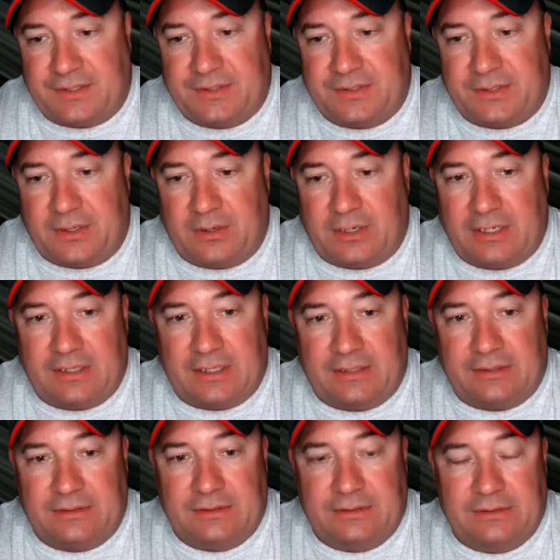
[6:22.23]
So
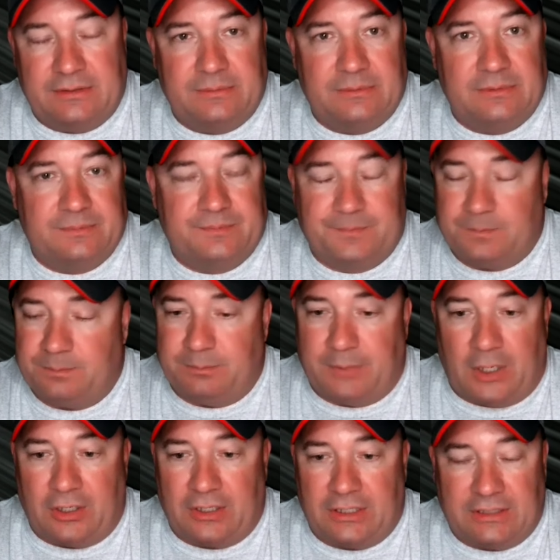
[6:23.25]
I
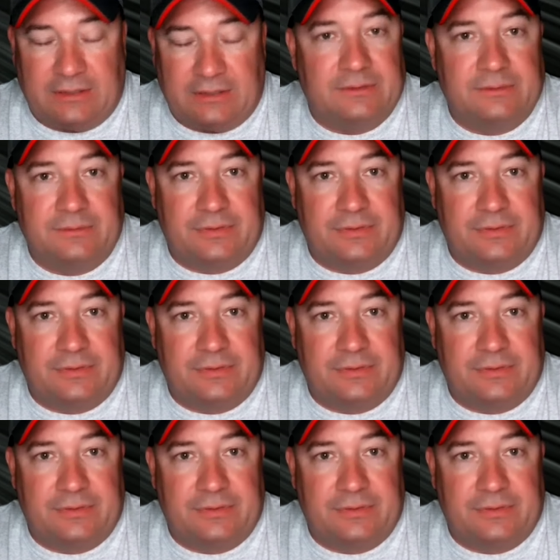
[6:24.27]
barring